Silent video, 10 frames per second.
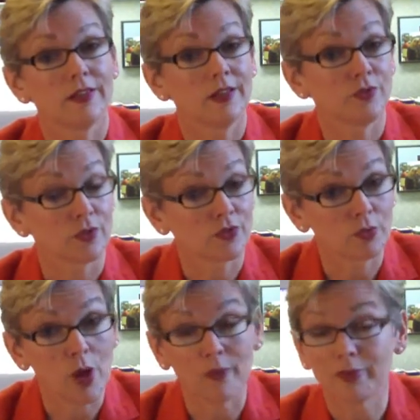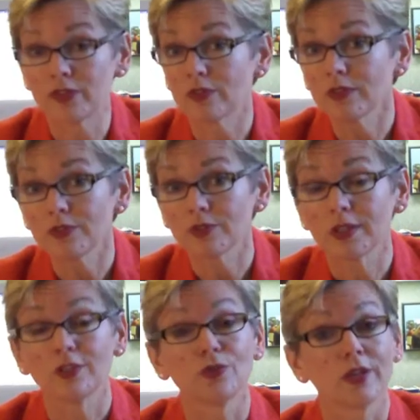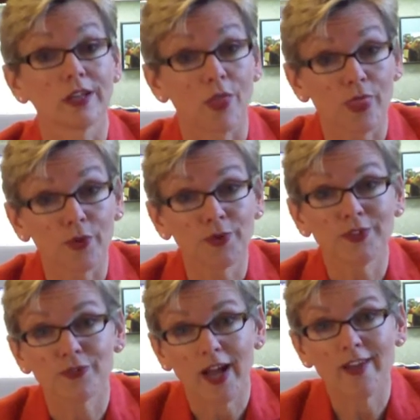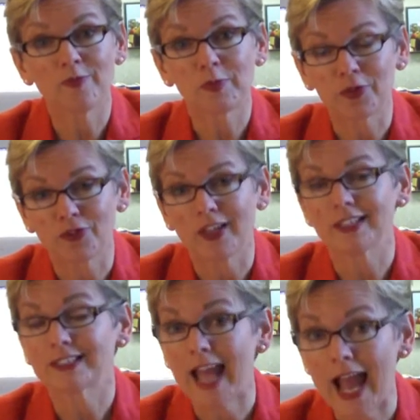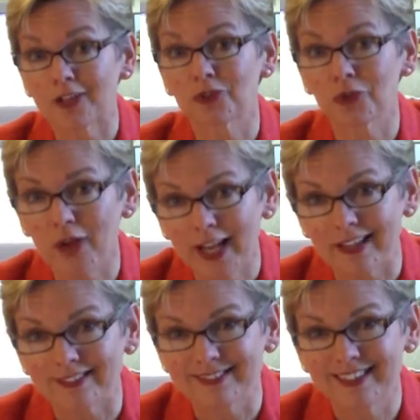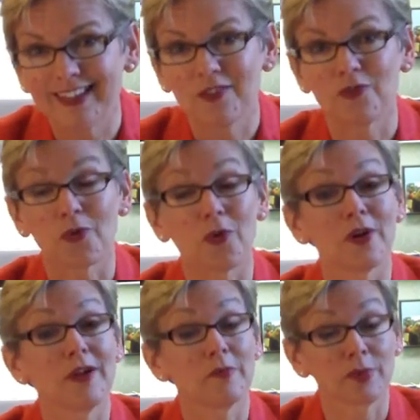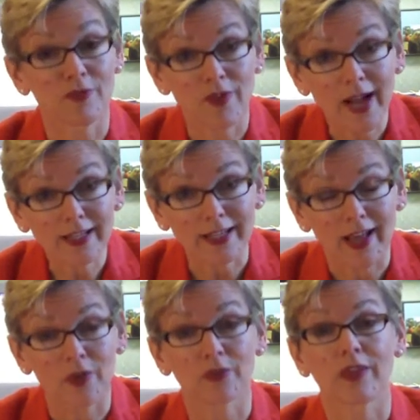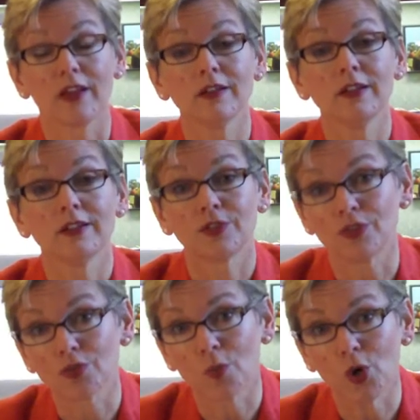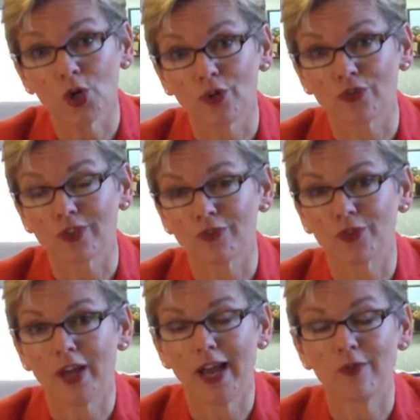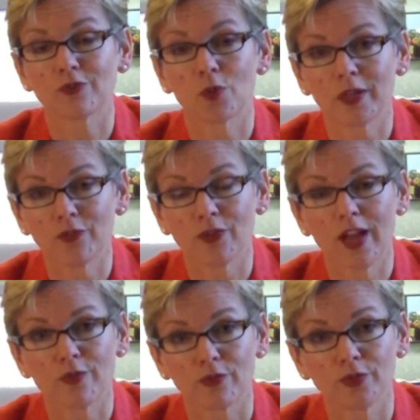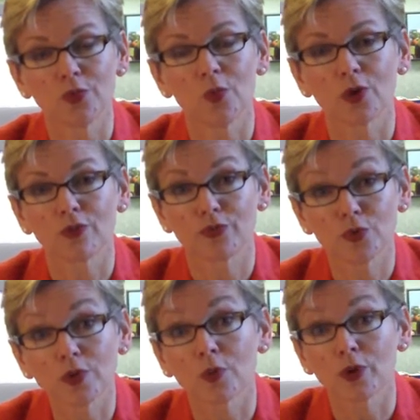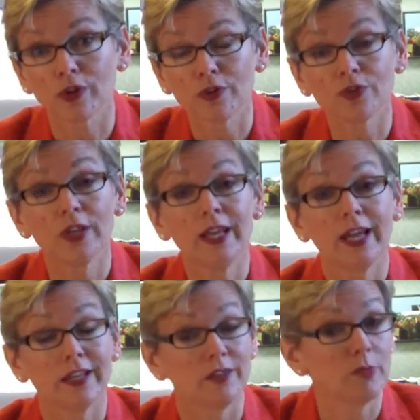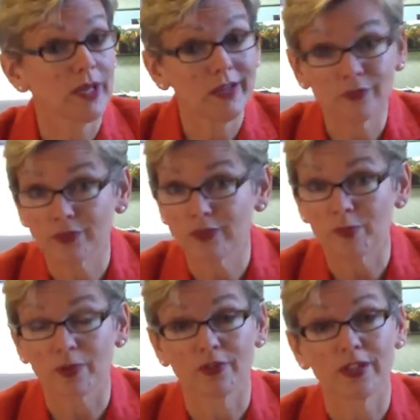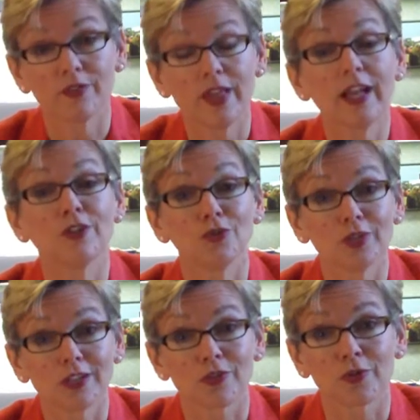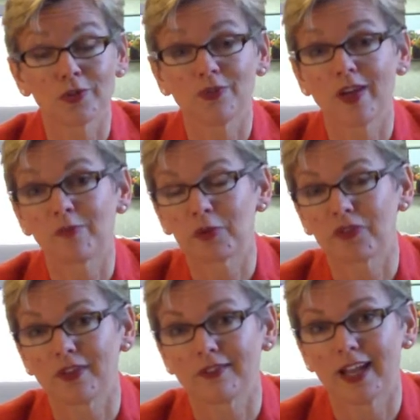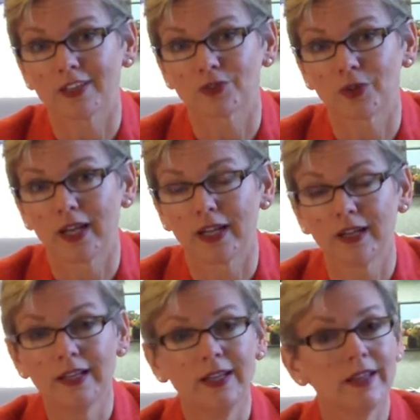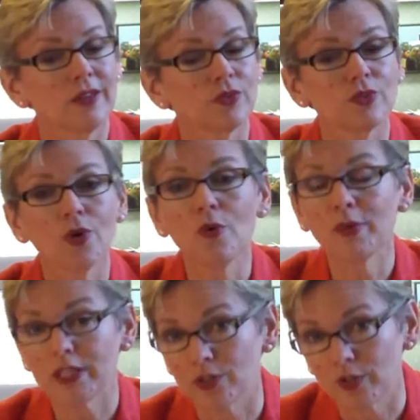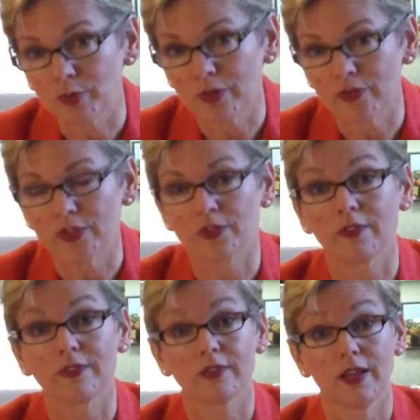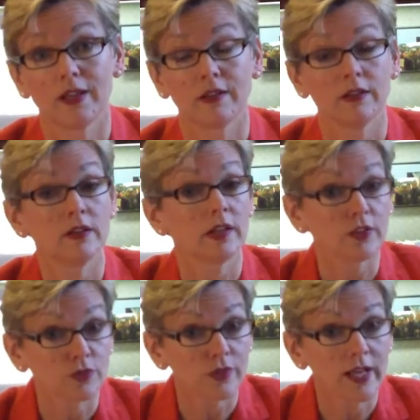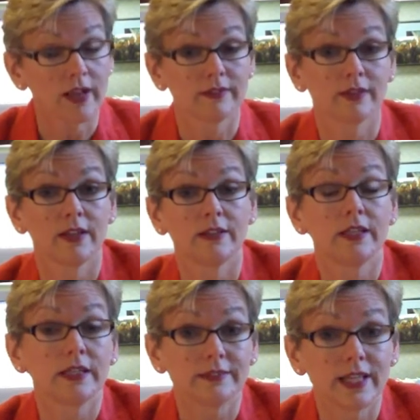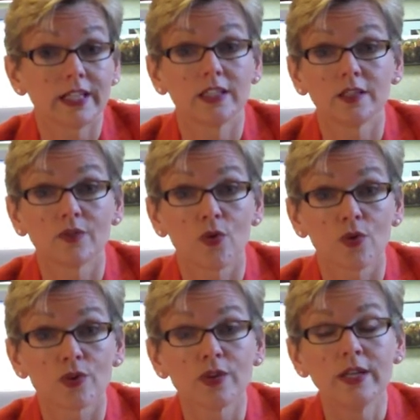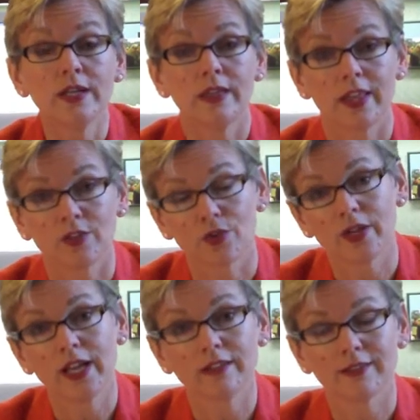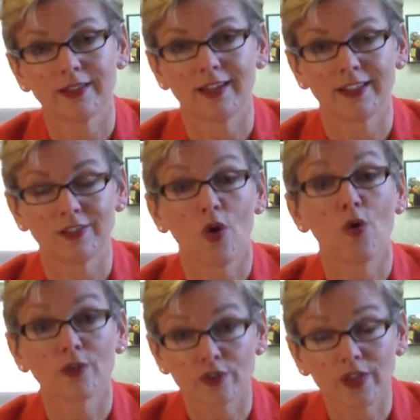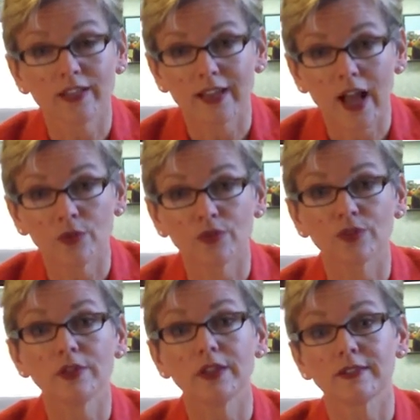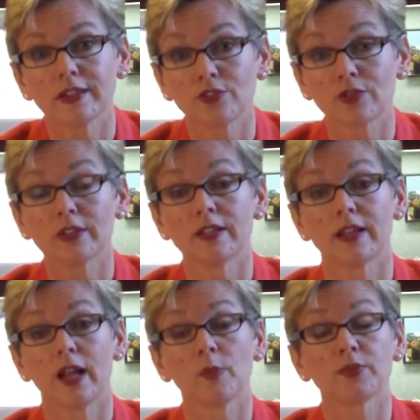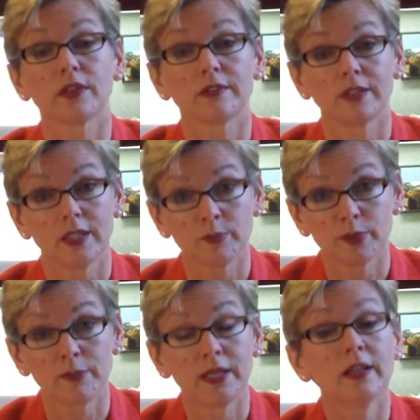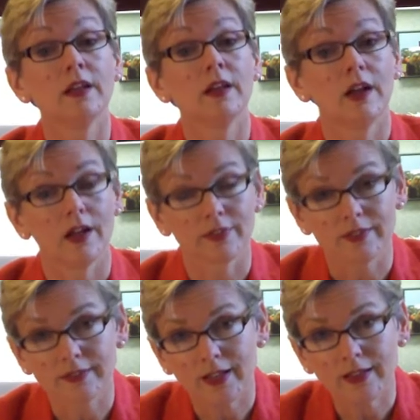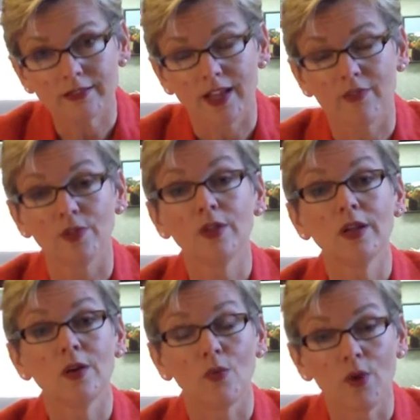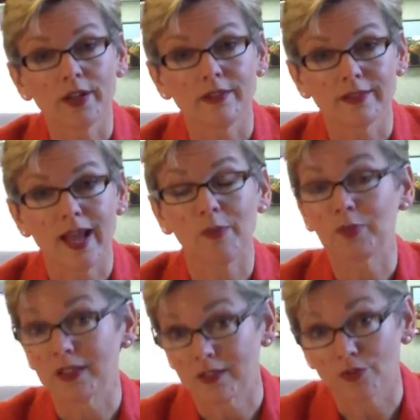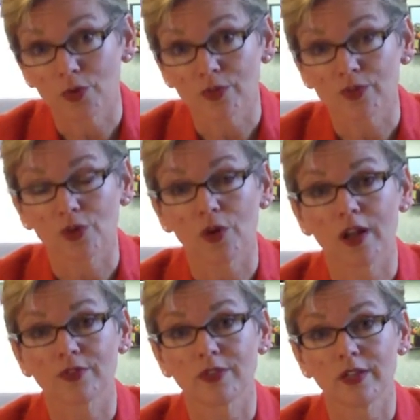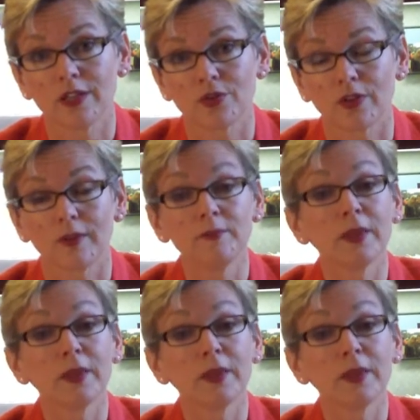If you're a small business, you'll get a 35% tax credit for providing health care to your workers. If you have 25 or fewer workers and you pay 50% of that, you'll get a 35% tax credit. There's so many good provisions, and yesterday I signed an executive order that creates an oversight council, essentially, that helps us to implement on the state level what is happening, of course, across the nation.